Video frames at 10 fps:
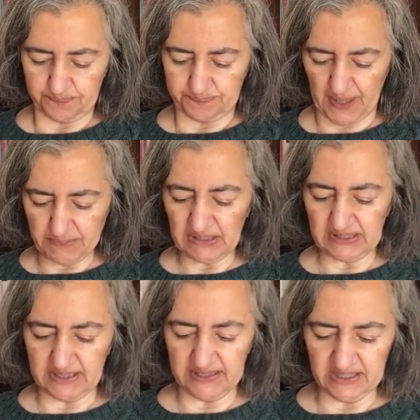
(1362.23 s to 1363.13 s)

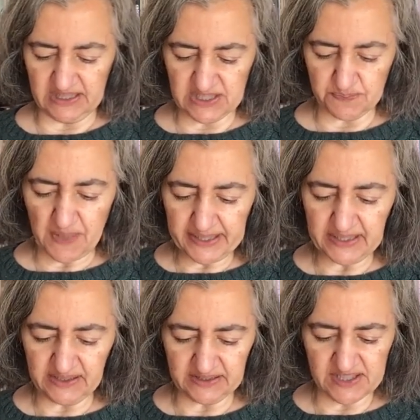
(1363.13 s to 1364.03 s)
Pamela is
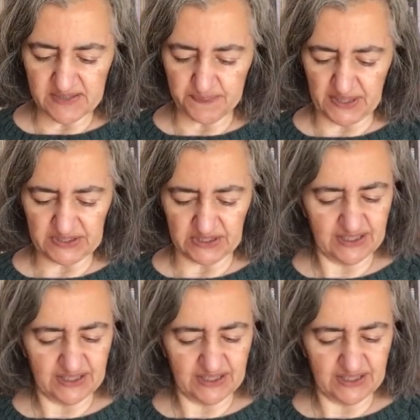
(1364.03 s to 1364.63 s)
making this pattern,